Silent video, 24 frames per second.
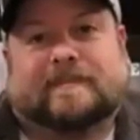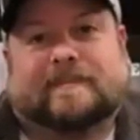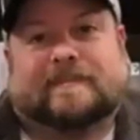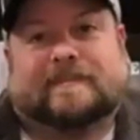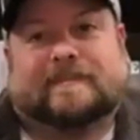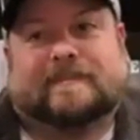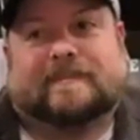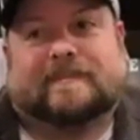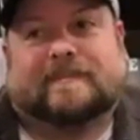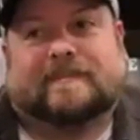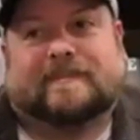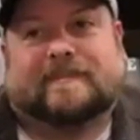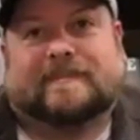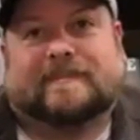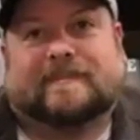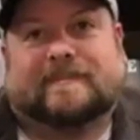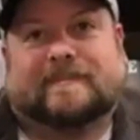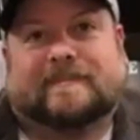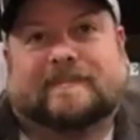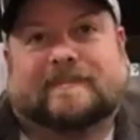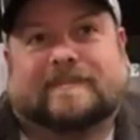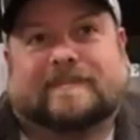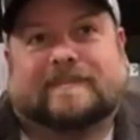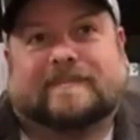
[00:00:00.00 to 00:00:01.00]

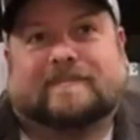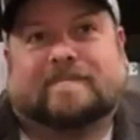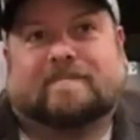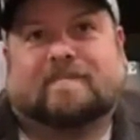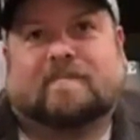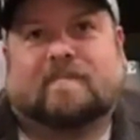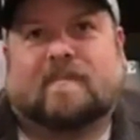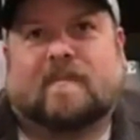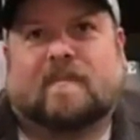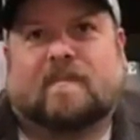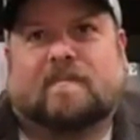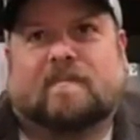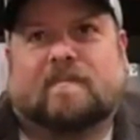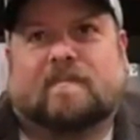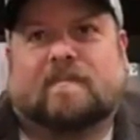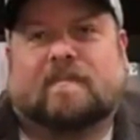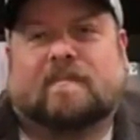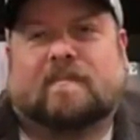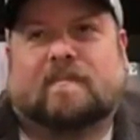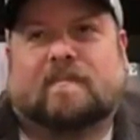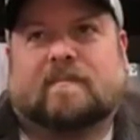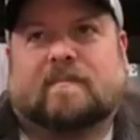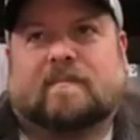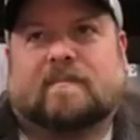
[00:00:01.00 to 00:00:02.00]

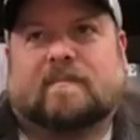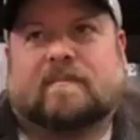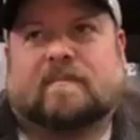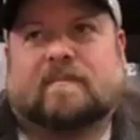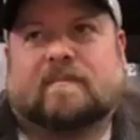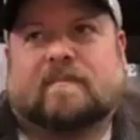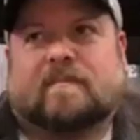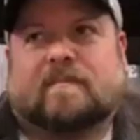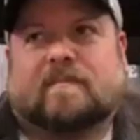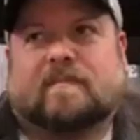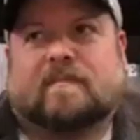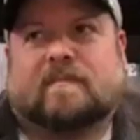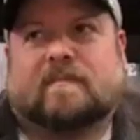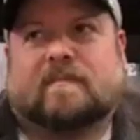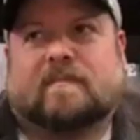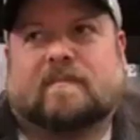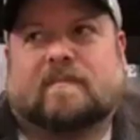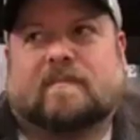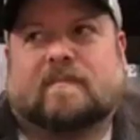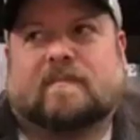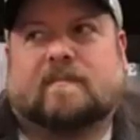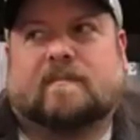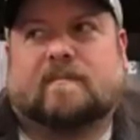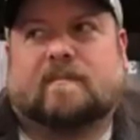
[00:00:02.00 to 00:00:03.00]

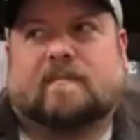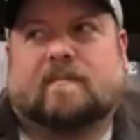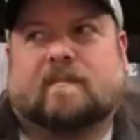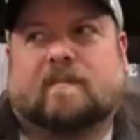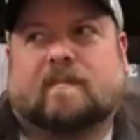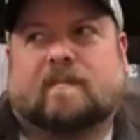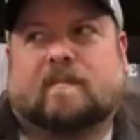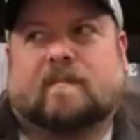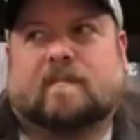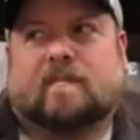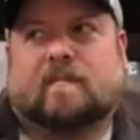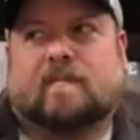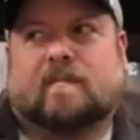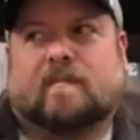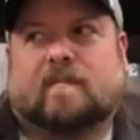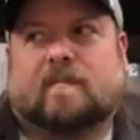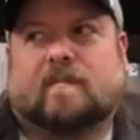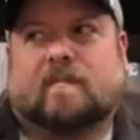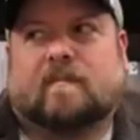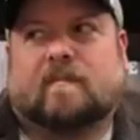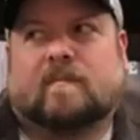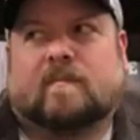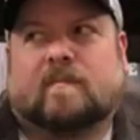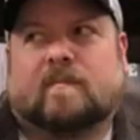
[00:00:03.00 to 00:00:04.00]

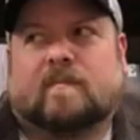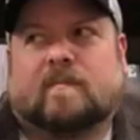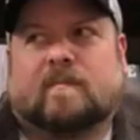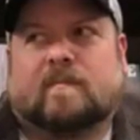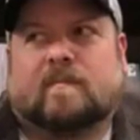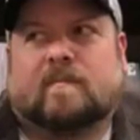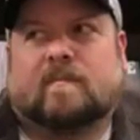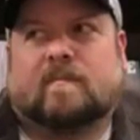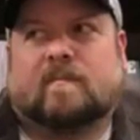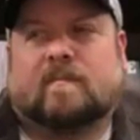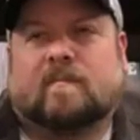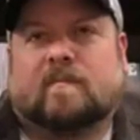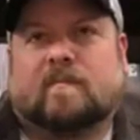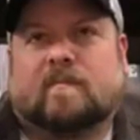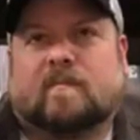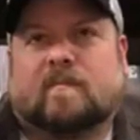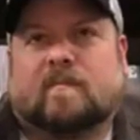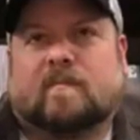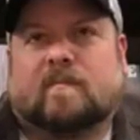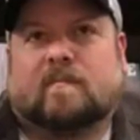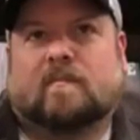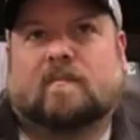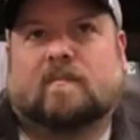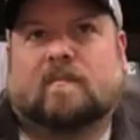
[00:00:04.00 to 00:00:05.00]

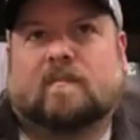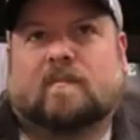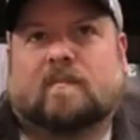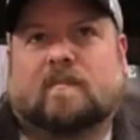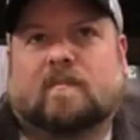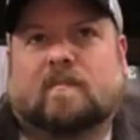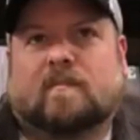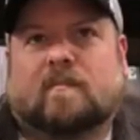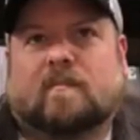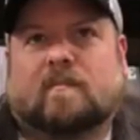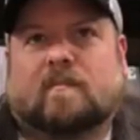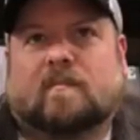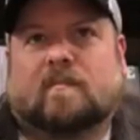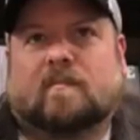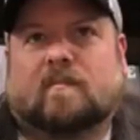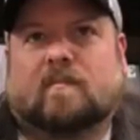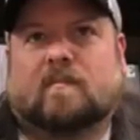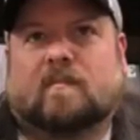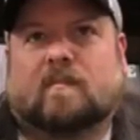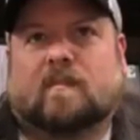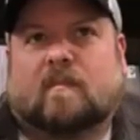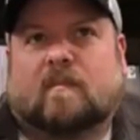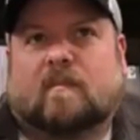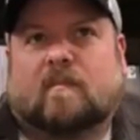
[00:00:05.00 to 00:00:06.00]

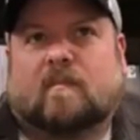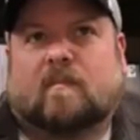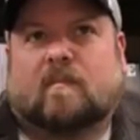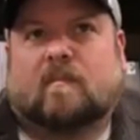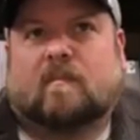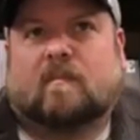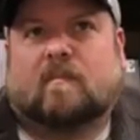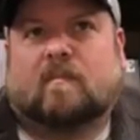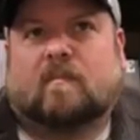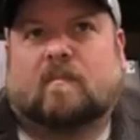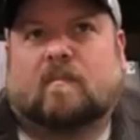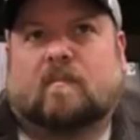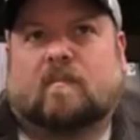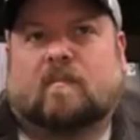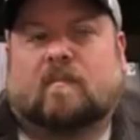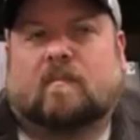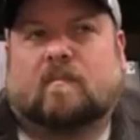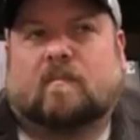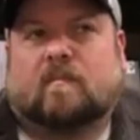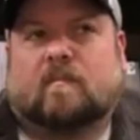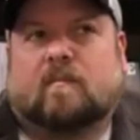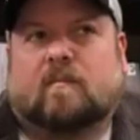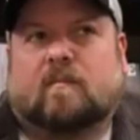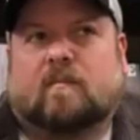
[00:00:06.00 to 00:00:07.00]

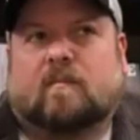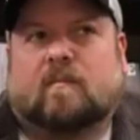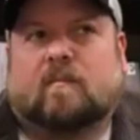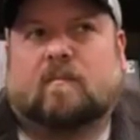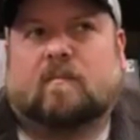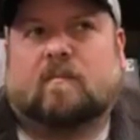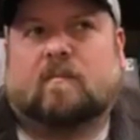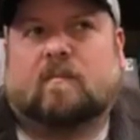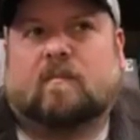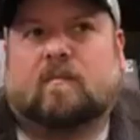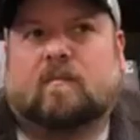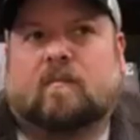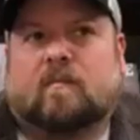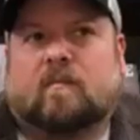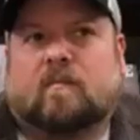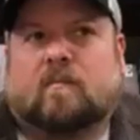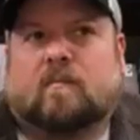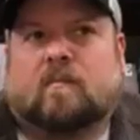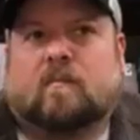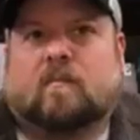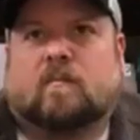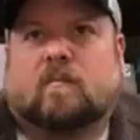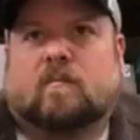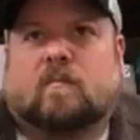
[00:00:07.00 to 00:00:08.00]

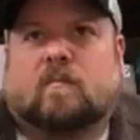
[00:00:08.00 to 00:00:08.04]
The person shown says nothing.